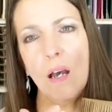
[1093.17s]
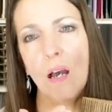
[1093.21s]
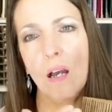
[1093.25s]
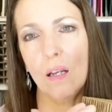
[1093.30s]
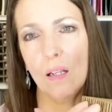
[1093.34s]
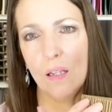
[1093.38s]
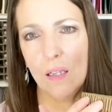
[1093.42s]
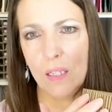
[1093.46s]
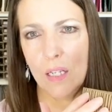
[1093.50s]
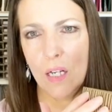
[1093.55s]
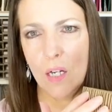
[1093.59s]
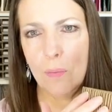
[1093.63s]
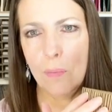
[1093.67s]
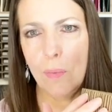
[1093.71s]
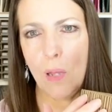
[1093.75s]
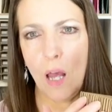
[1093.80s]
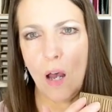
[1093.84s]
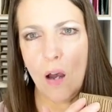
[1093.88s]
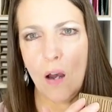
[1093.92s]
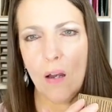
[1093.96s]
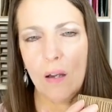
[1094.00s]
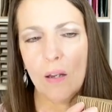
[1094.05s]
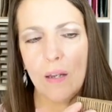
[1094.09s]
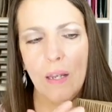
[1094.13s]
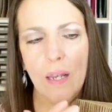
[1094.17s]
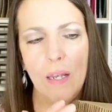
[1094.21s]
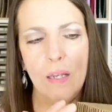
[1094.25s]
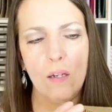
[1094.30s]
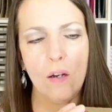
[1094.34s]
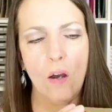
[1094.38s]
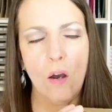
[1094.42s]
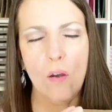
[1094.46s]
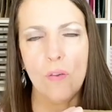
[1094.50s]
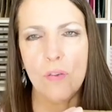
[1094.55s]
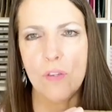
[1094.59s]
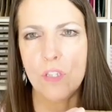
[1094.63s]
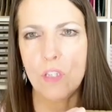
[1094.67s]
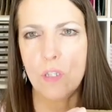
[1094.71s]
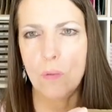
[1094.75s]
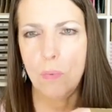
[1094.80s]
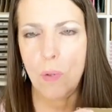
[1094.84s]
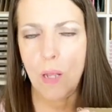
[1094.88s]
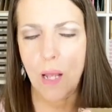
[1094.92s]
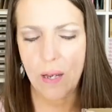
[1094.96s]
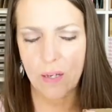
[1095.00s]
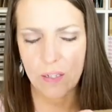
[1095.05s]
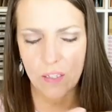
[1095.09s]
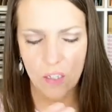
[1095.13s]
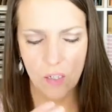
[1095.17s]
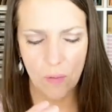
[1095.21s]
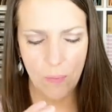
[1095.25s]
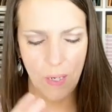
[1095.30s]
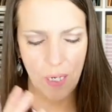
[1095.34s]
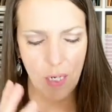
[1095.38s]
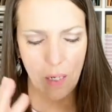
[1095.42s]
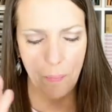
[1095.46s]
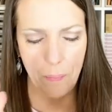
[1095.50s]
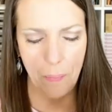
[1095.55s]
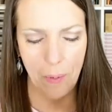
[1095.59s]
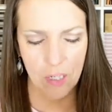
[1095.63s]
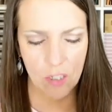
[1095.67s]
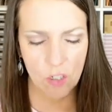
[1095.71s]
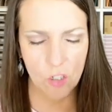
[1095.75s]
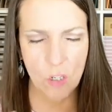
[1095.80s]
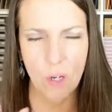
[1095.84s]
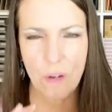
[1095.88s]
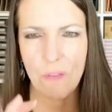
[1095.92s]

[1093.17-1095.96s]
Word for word: a clear block, and all the supplies to make a bunch